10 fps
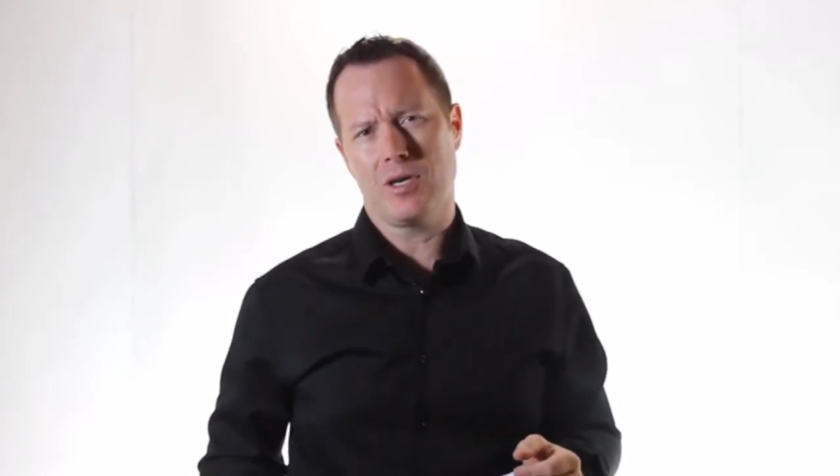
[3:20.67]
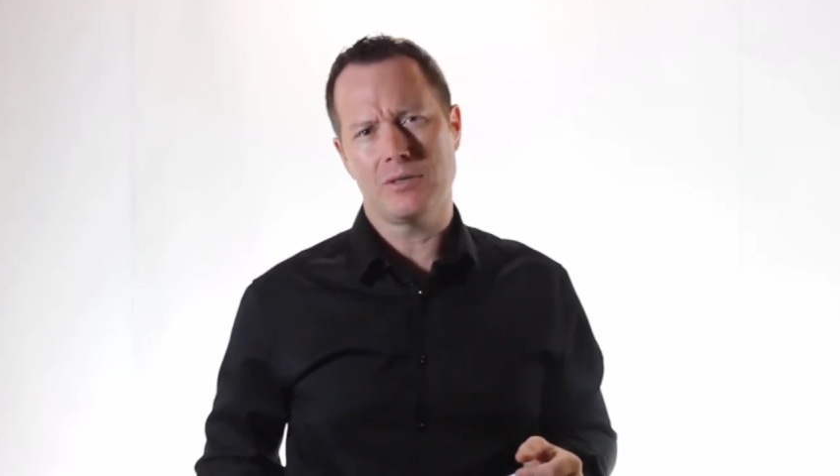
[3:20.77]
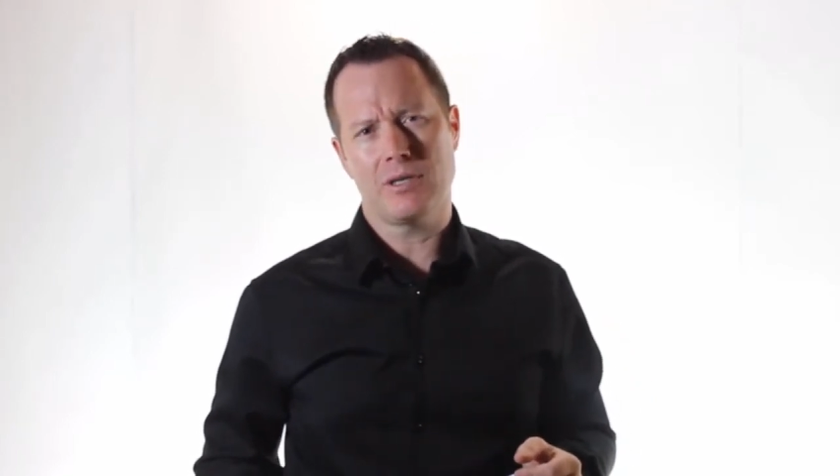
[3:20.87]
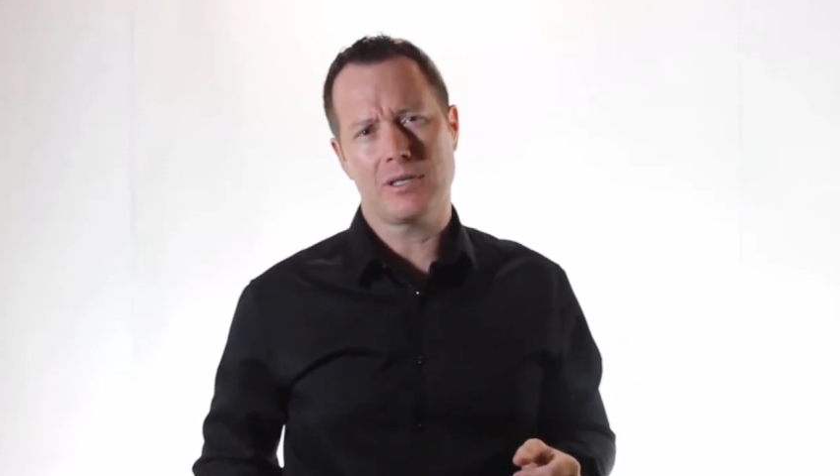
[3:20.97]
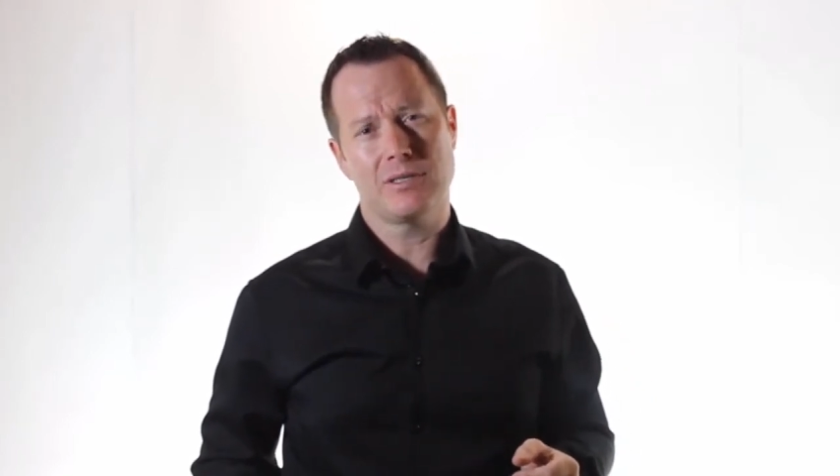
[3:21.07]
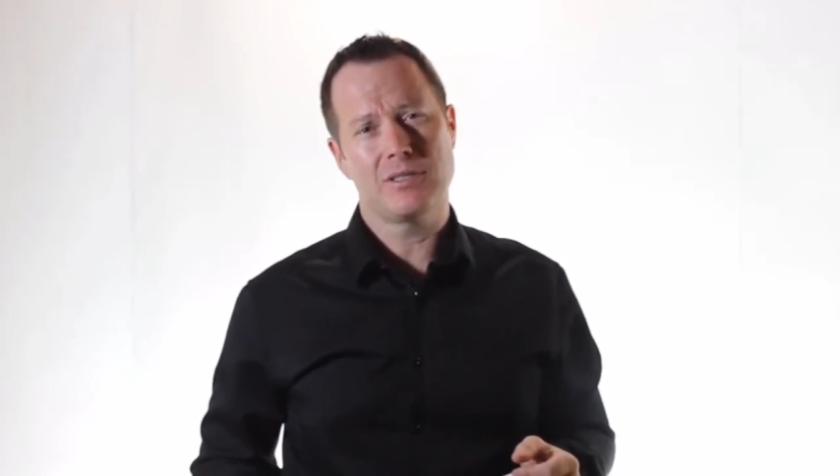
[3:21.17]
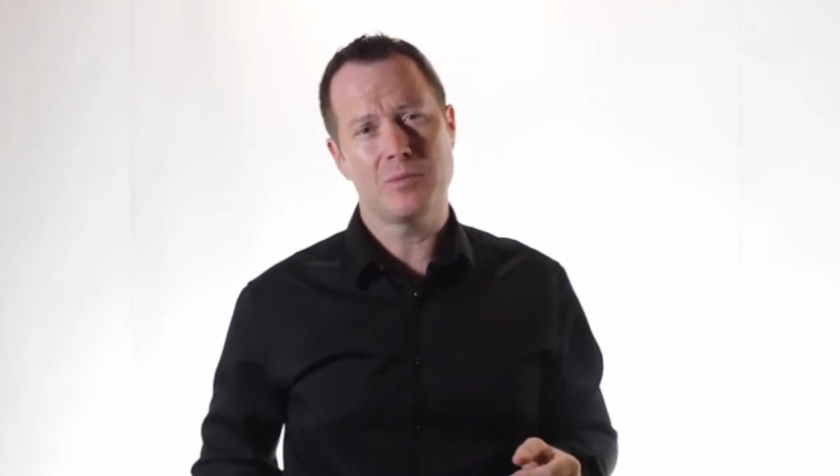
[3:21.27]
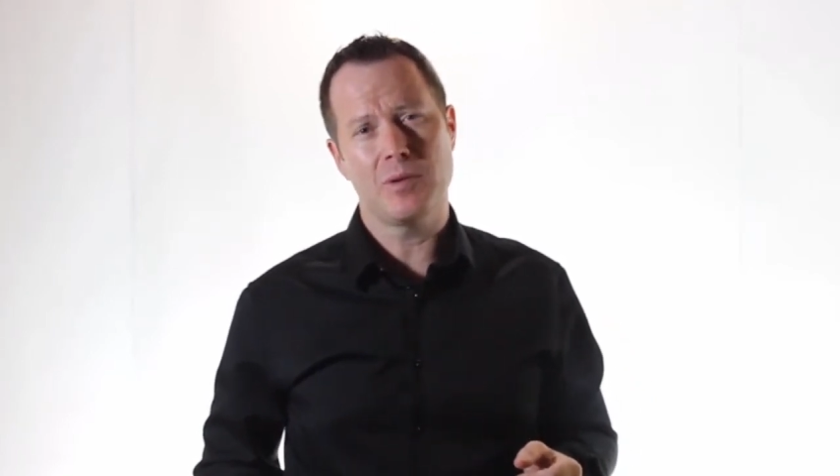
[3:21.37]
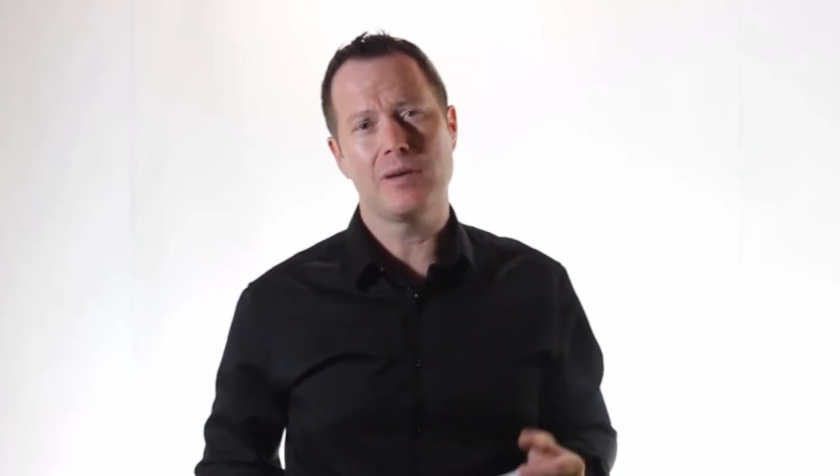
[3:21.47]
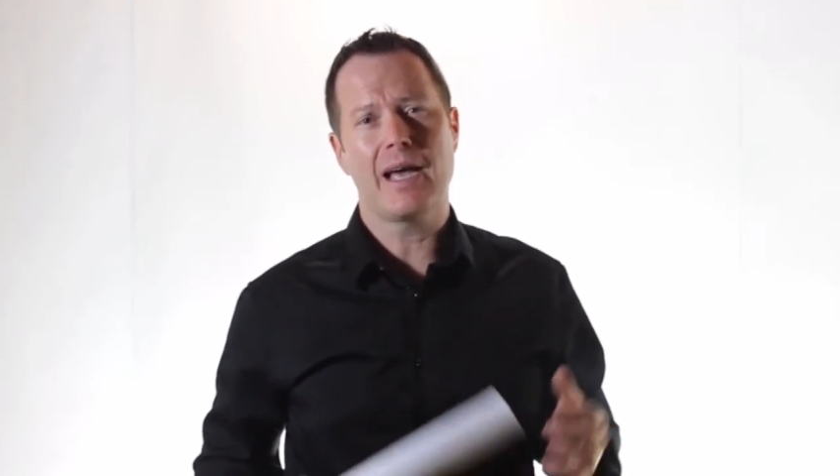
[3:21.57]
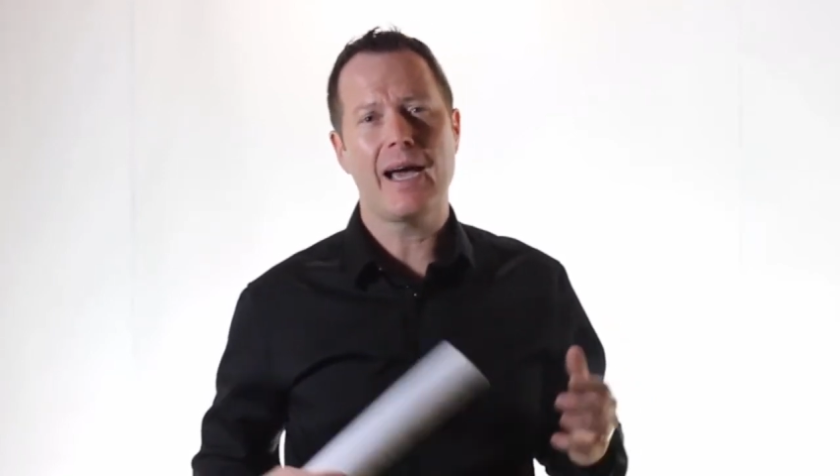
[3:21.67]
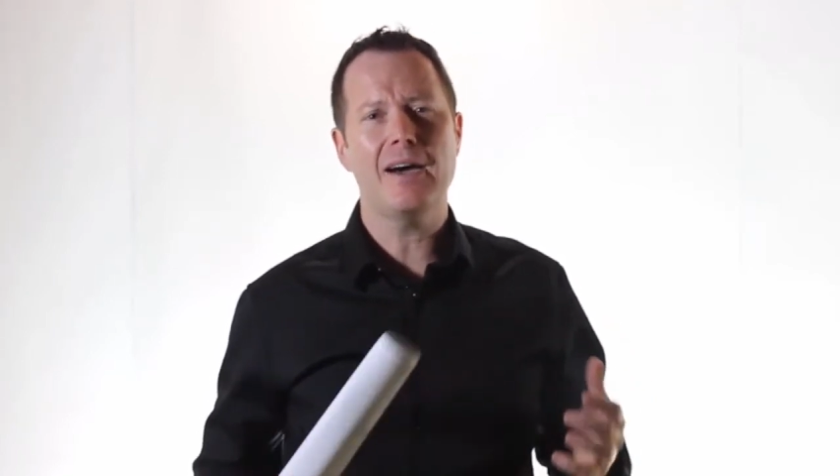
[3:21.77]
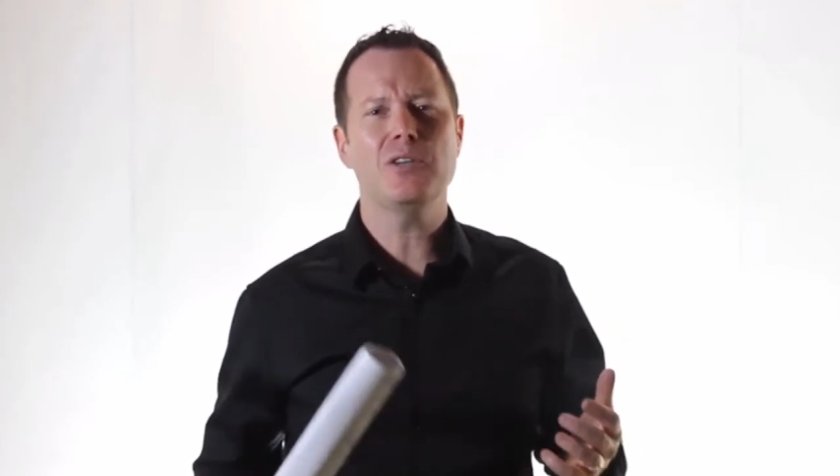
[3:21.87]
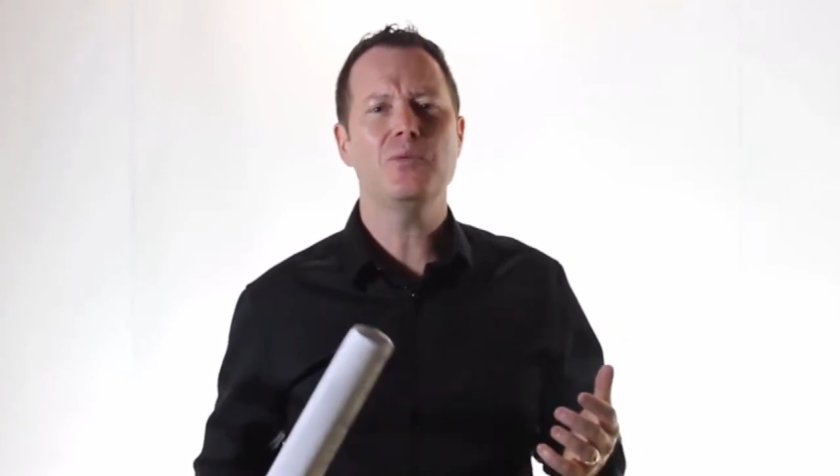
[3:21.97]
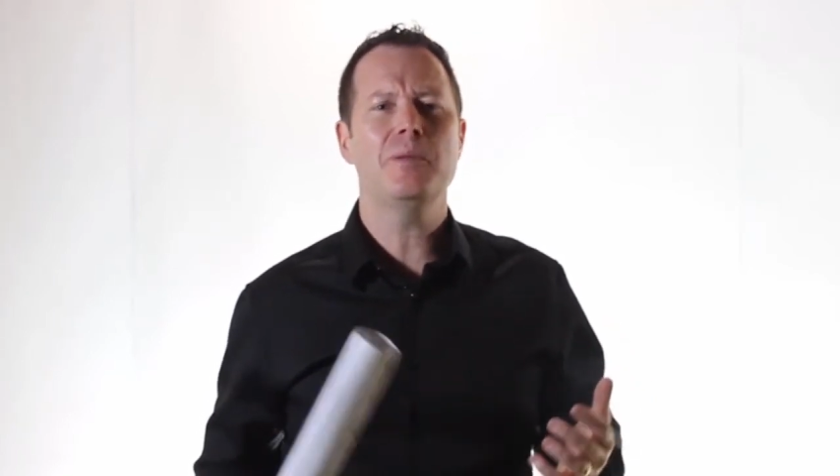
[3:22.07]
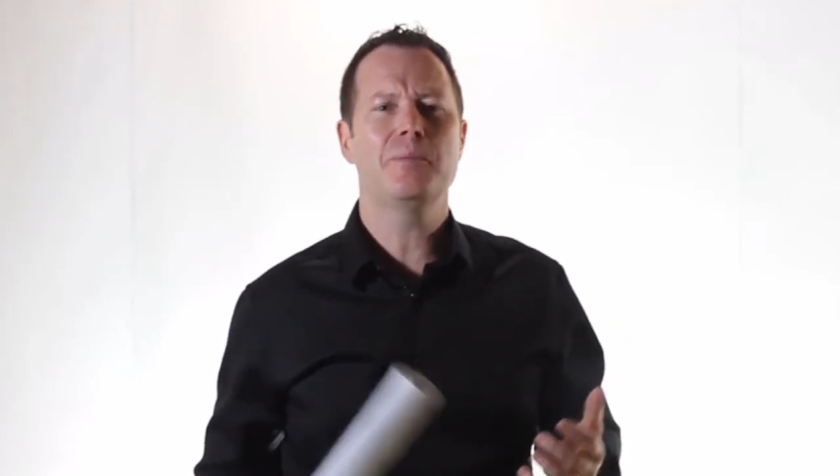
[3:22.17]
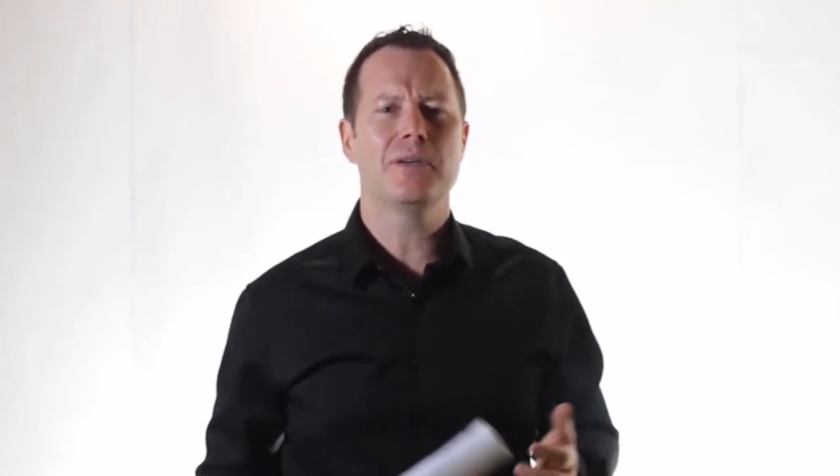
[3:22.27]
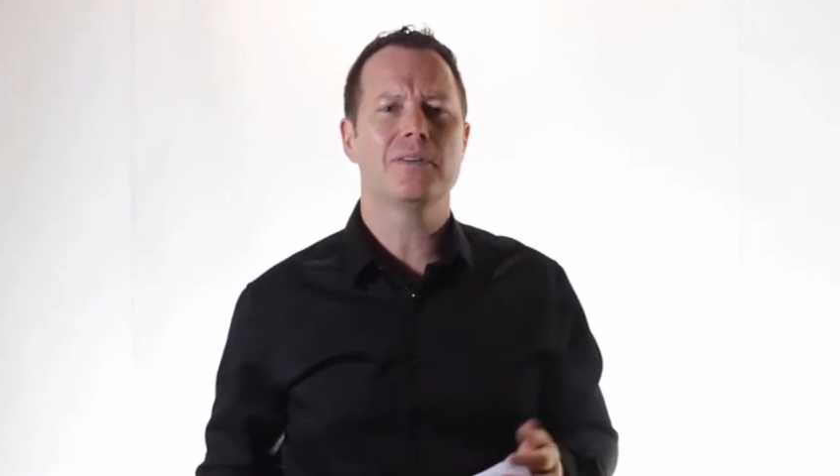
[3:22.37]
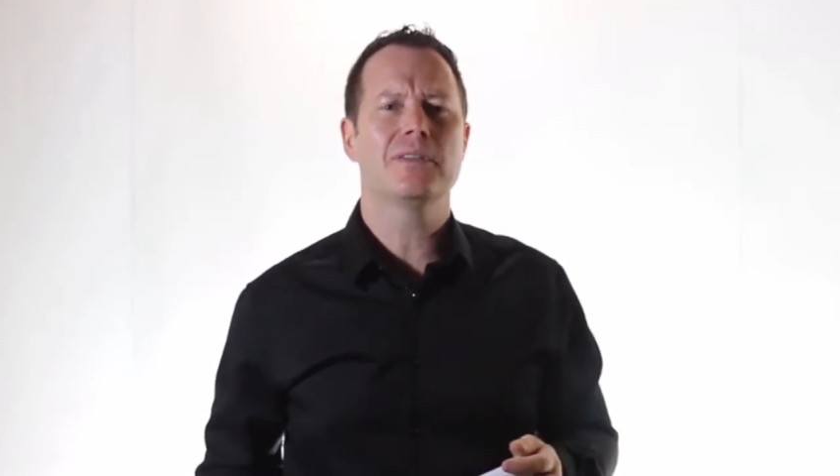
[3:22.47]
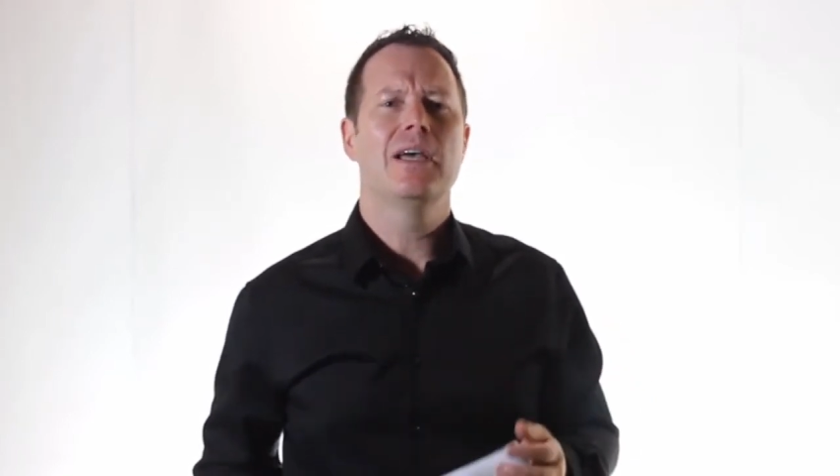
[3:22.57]
Contractors is about how do we
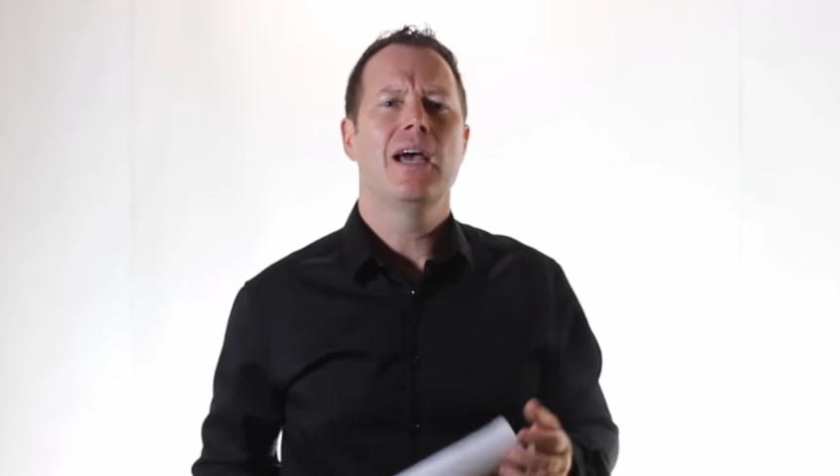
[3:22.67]
build